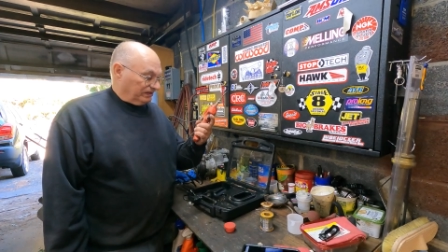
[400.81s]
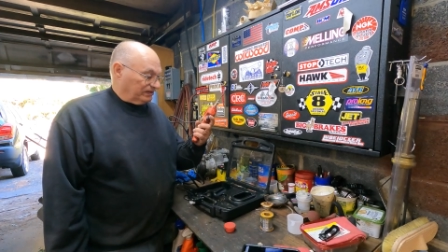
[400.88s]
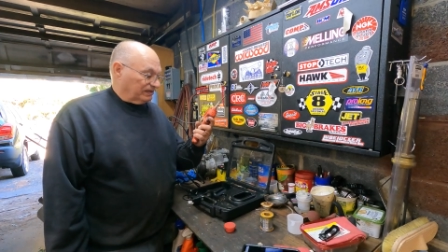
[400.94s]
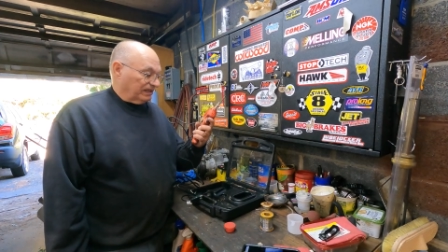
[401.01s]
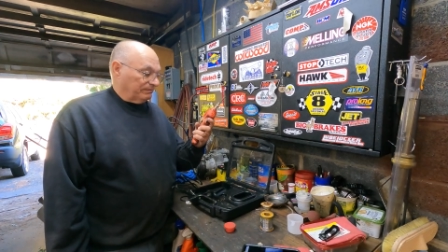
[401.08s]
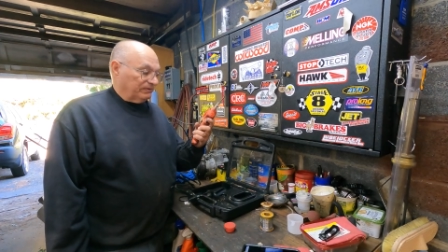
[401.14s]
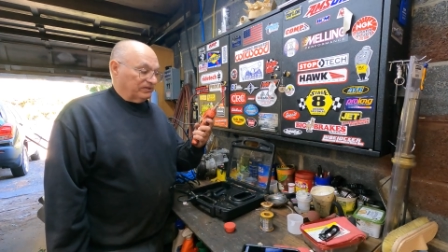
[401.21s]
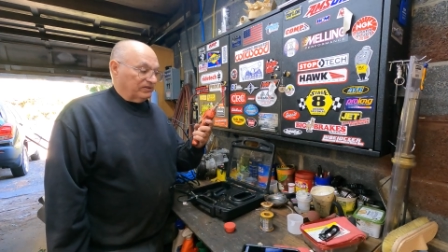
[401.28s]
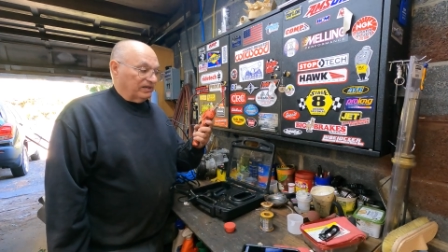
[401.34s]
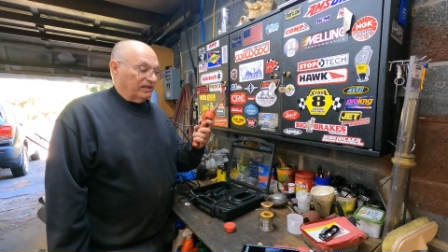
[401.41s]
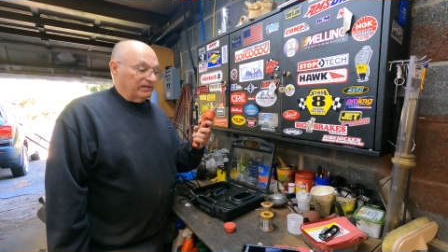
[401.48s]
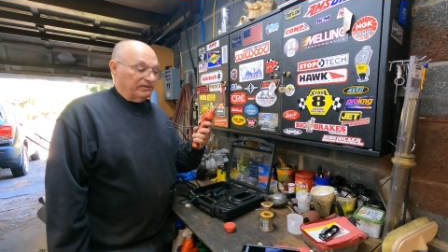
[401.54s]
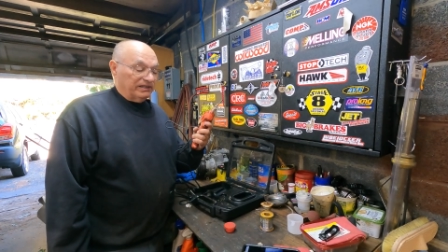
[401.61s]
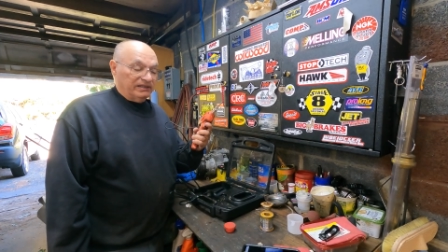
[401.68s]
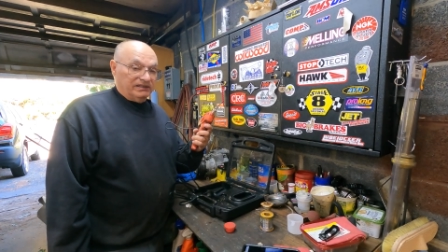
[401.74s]
type of
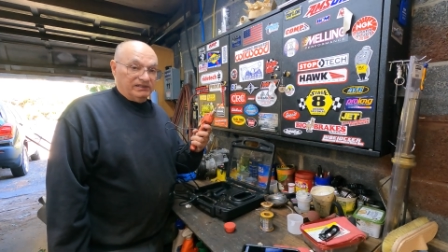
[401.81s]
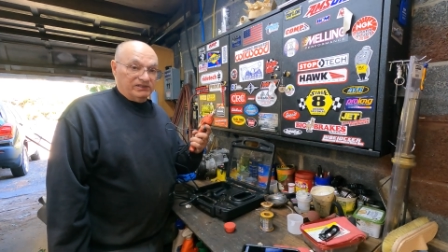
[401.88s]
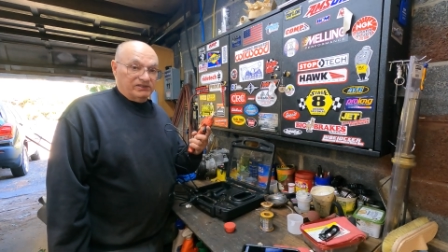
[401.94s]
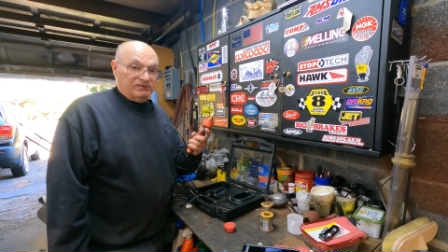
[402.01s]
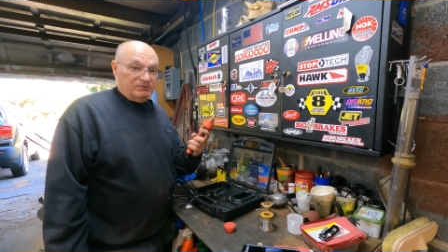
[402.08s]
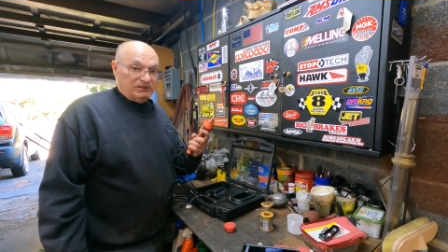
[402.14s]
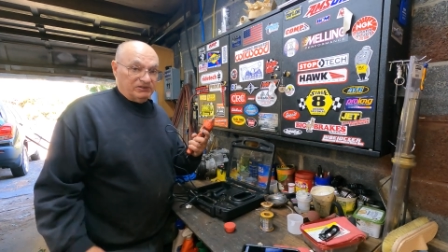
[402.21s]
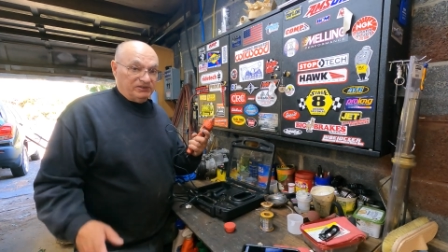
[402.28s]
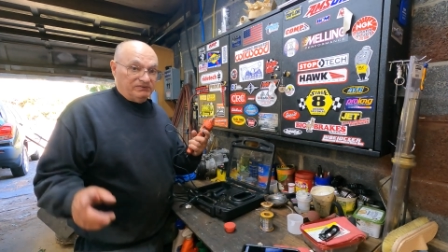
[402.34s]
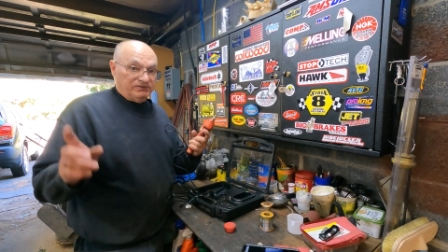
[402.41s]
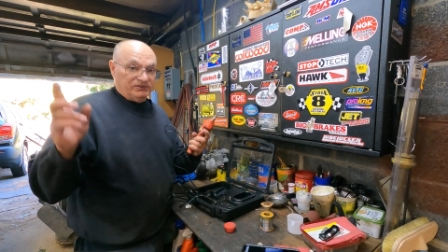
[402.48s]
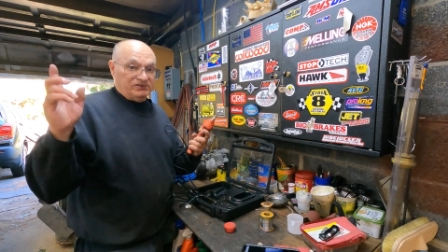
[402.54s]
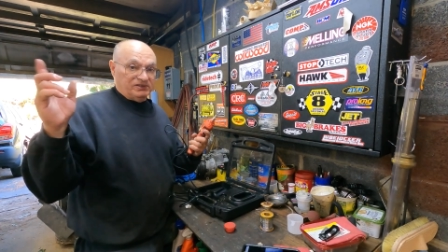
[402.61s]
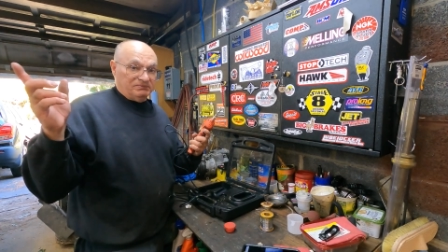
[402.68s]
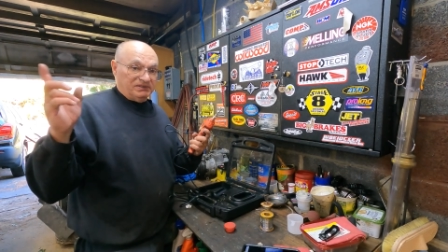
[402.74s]
soldering guns, especially for
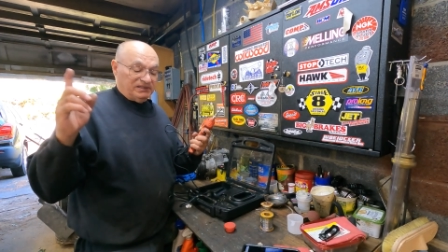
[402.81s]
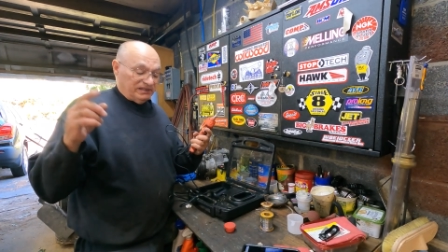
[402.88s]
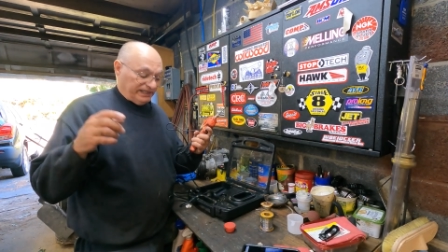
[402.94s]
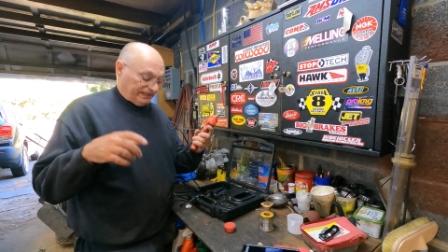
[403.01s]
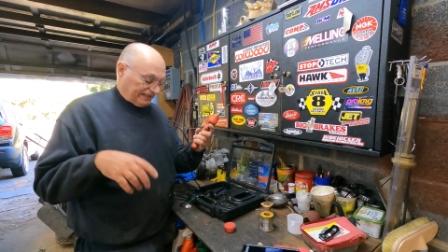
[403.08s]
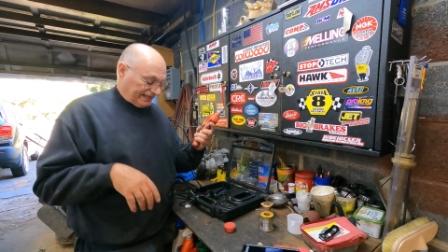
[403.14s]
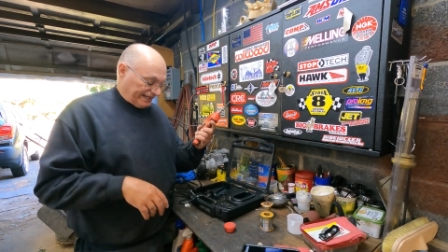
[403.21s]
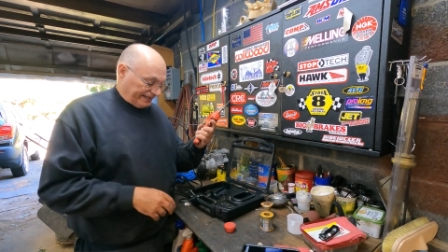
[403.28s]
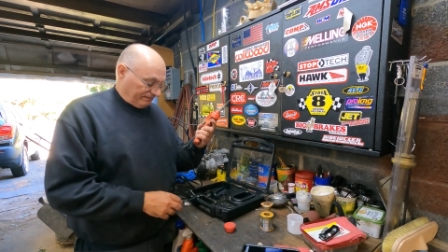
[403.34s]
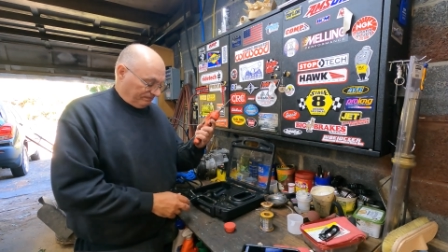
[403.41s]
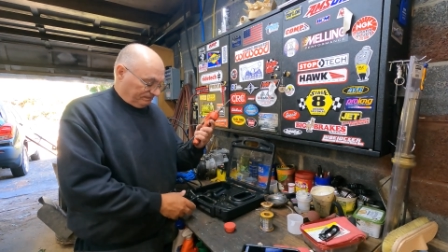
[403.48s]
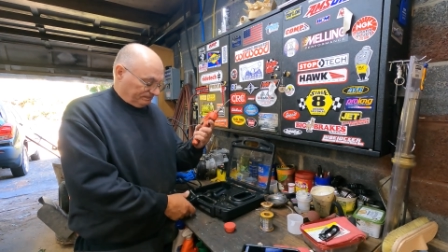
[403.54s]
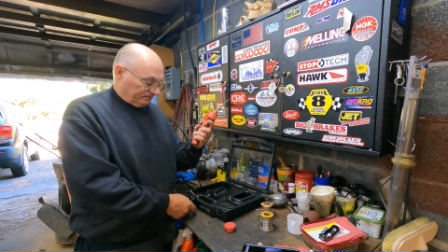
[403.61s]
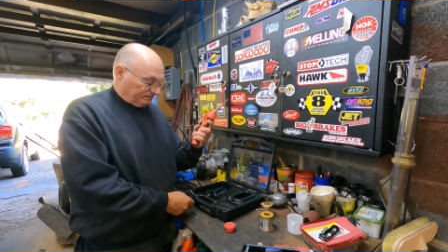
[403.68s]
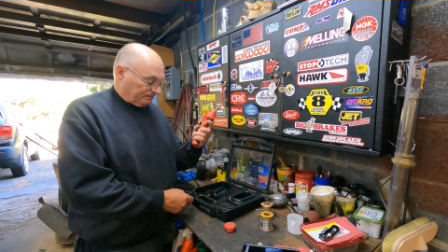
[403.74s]
something like that.
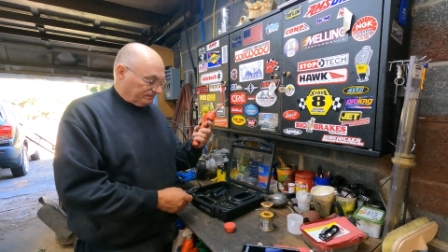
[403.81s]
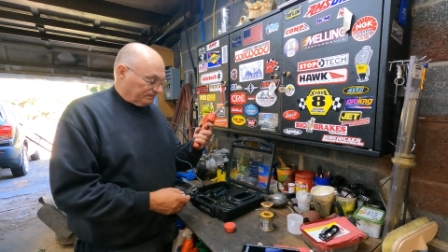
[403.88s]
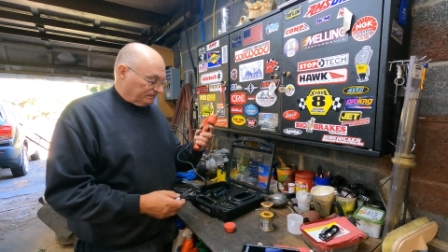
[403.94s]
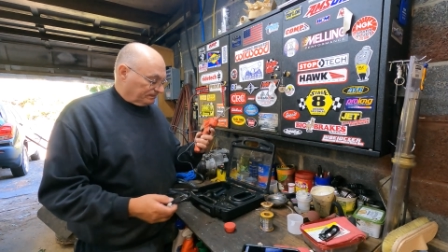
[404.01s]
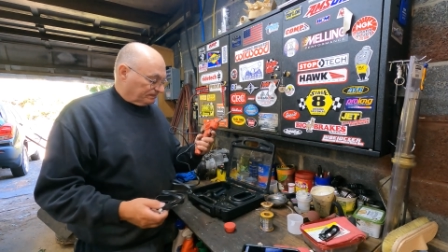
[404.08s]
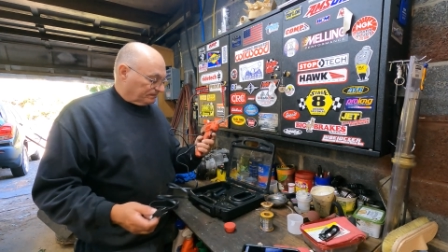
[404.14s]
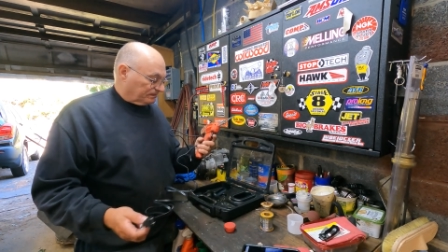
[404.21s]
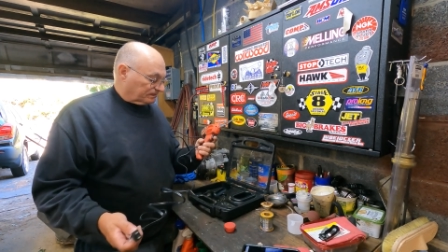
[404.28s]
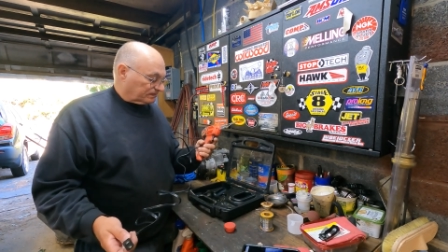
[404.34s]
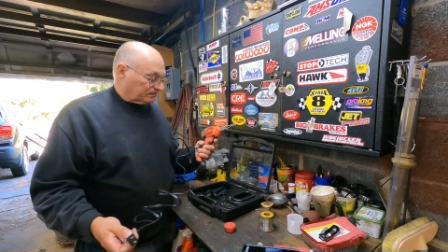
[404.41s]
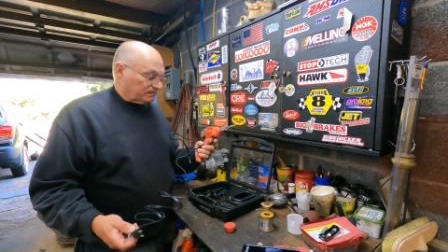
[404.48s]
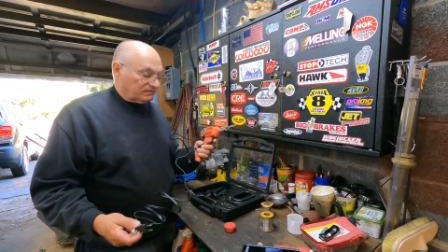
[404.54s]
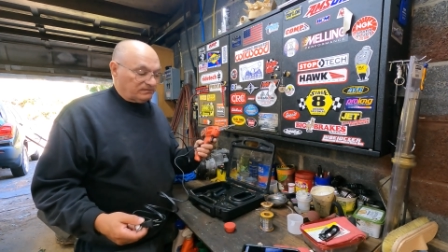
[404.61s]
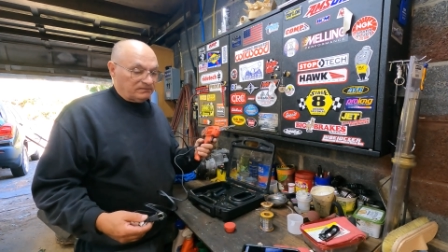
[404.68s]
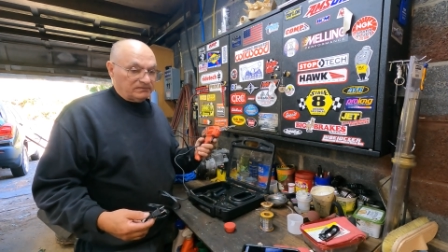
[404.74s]

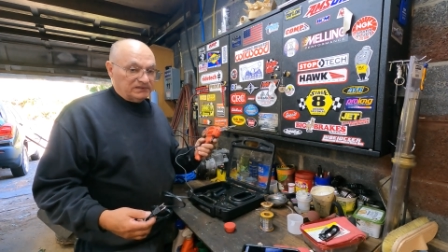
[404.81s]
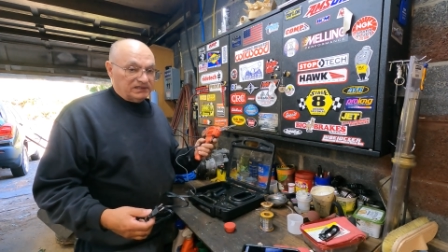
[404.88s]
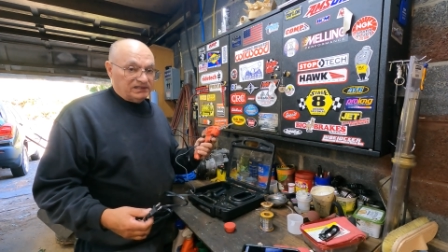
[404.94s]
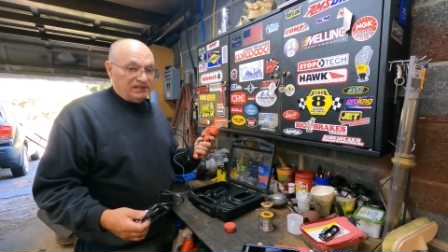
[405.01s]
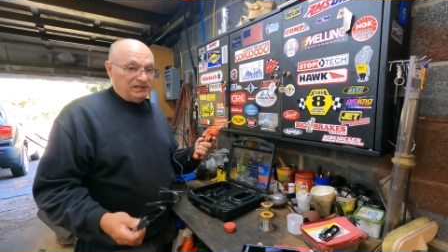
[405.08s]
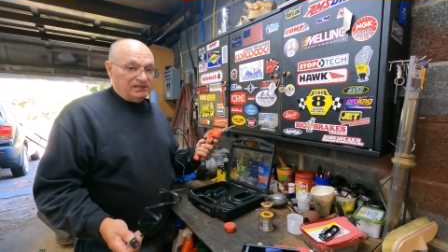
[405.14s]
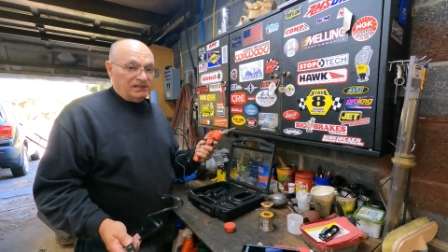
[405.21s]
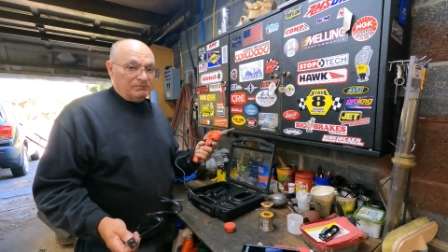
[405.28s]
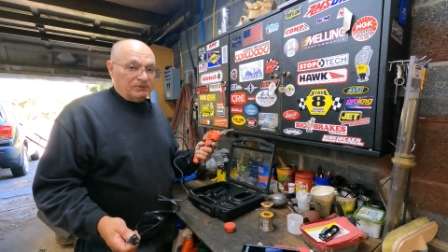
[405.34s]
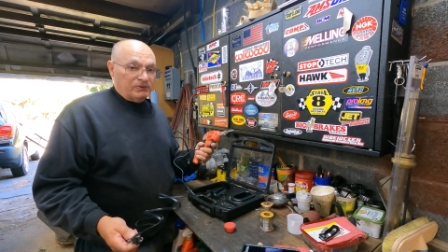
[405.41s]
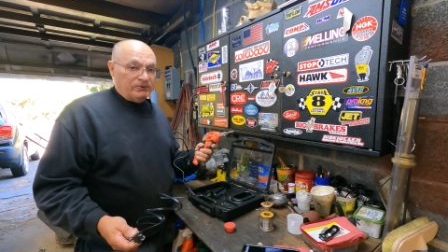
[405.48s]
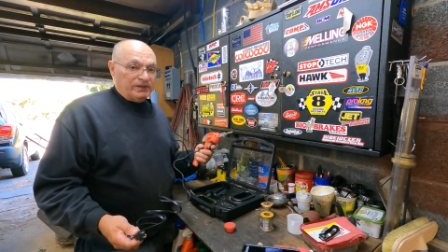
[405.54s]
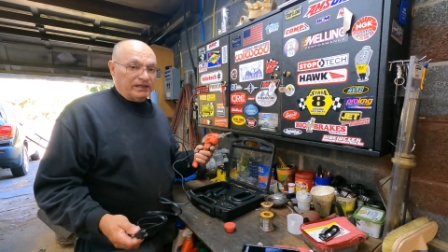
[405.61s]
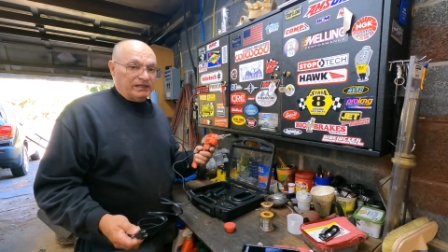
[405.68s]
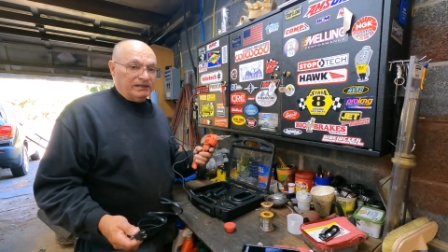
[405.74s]
This heats up
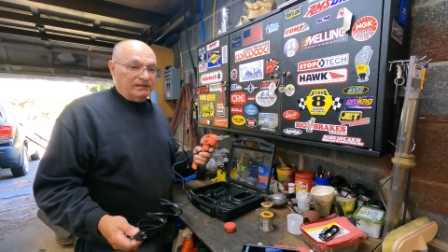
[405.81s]
quick.